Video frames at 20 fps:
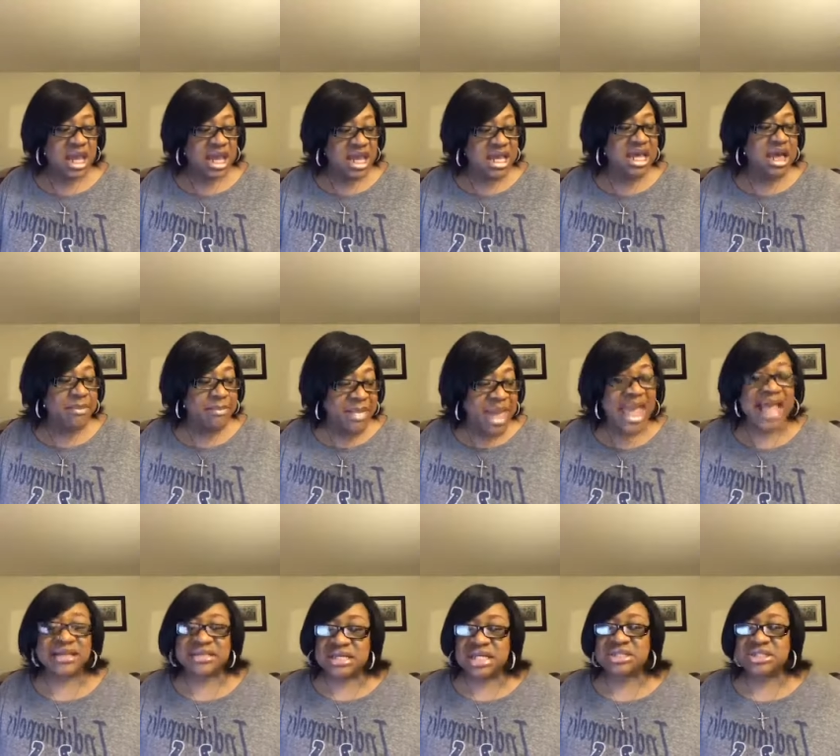He
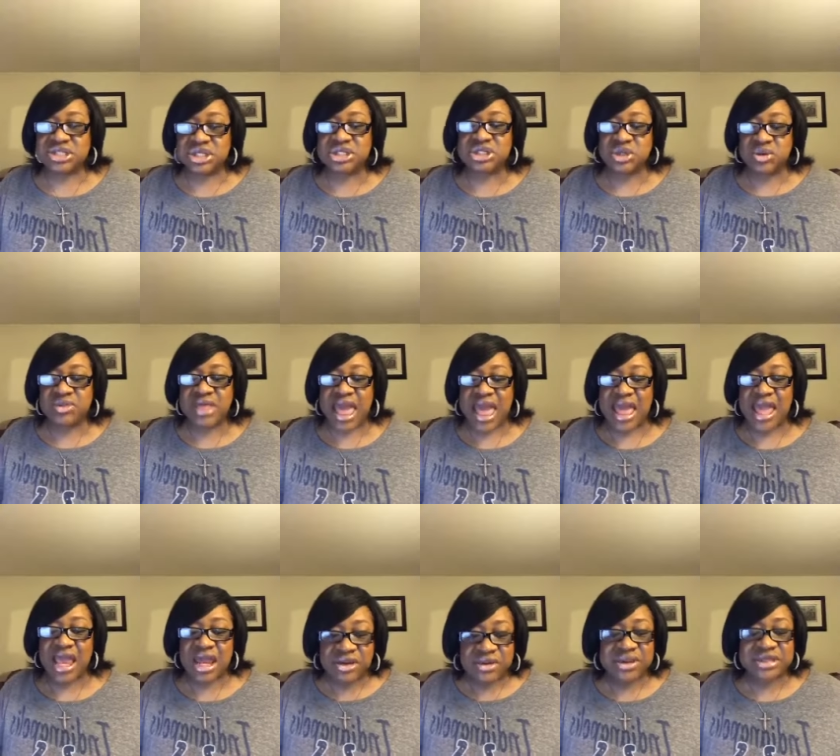commands us to do
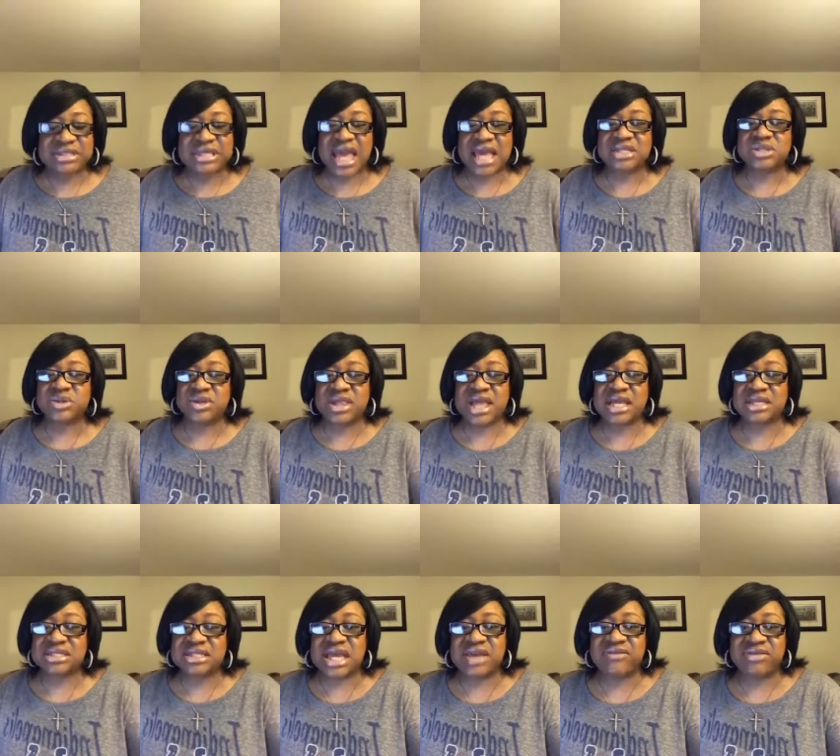that. Enter his gates with
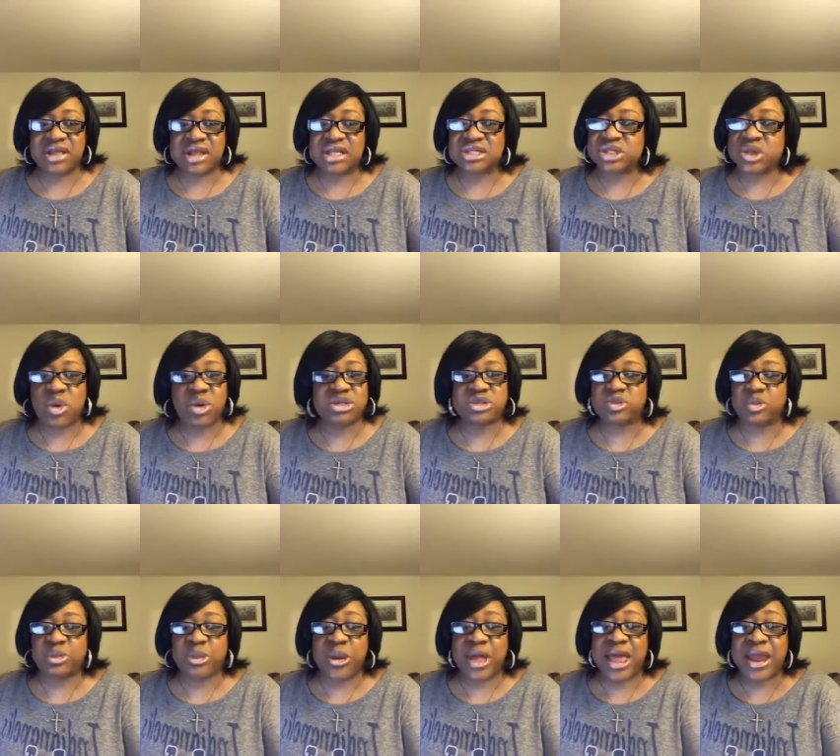thanksgiving and his courts with